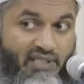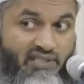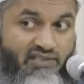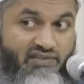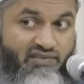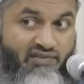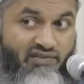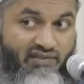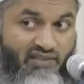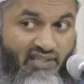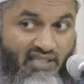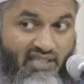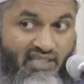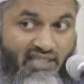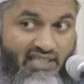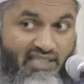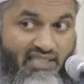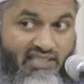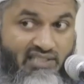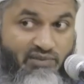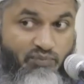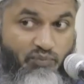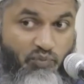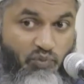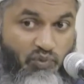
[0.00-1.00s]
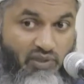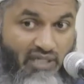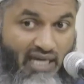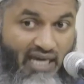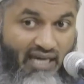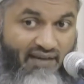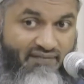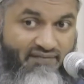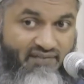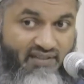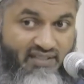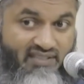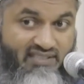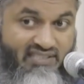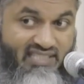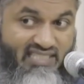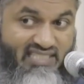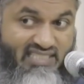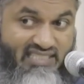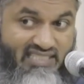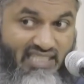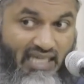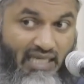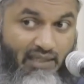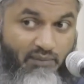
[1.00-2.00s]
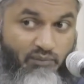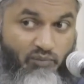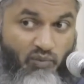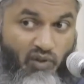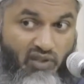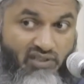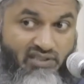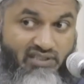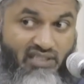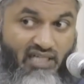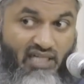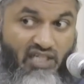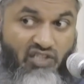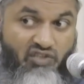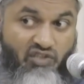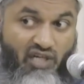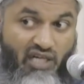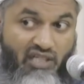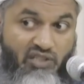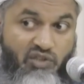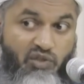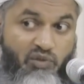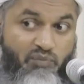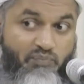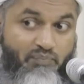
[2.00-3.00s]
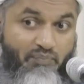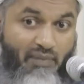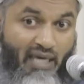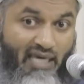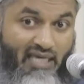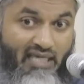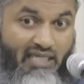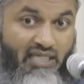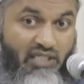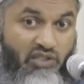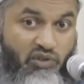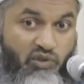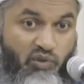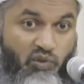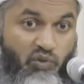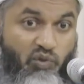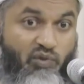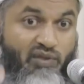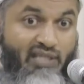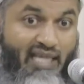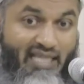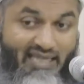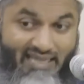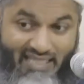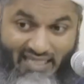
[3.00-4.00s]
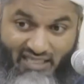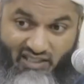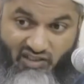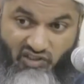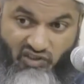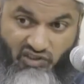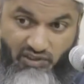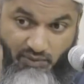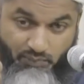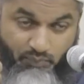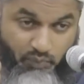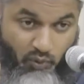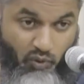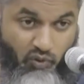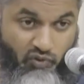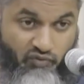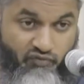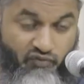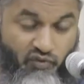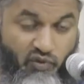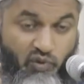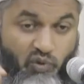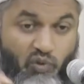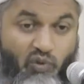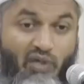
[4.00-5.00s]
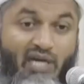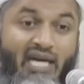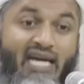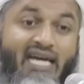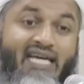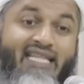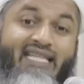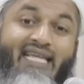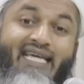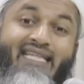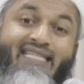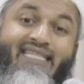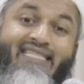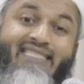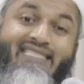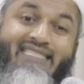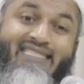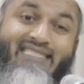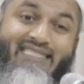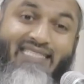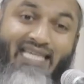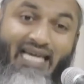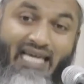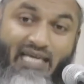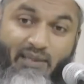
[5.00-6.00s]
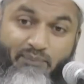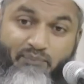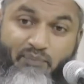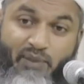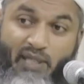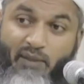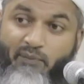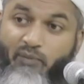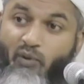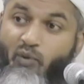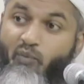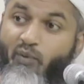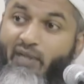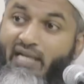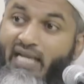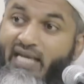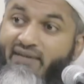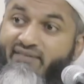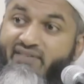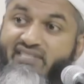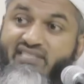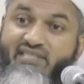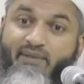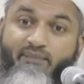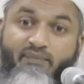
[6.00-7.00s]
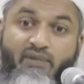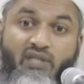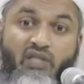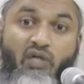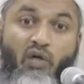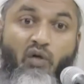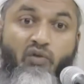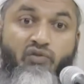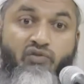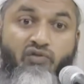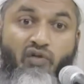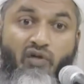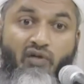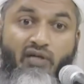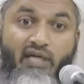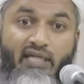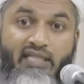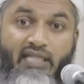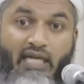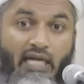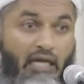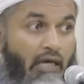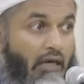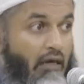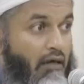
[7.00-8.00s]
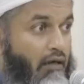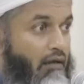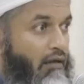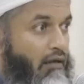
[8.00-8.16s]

is these munafiqs, the same ones that are trying to make it to you that they're a support for you, they're the same people whenever something goes wrong, they're like,